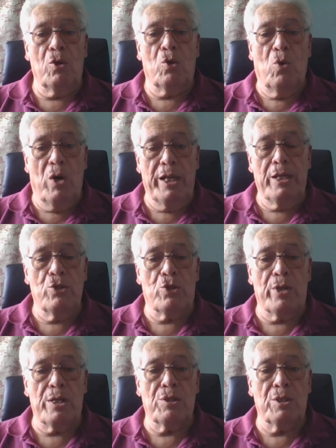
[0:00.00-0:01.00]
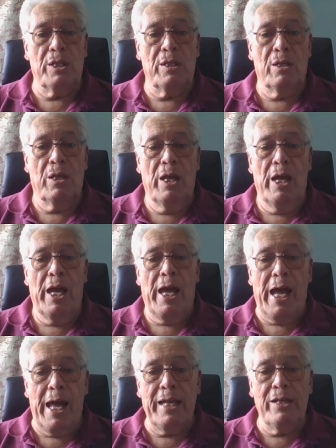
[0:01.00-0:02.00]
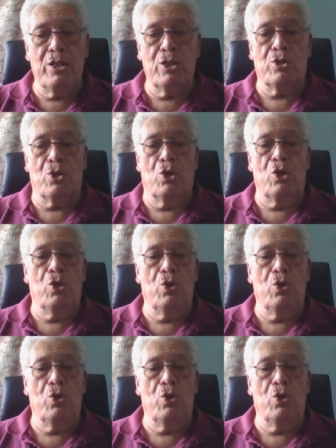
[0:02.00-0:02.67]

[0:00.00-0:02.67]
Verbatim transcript: quite interesting and it's got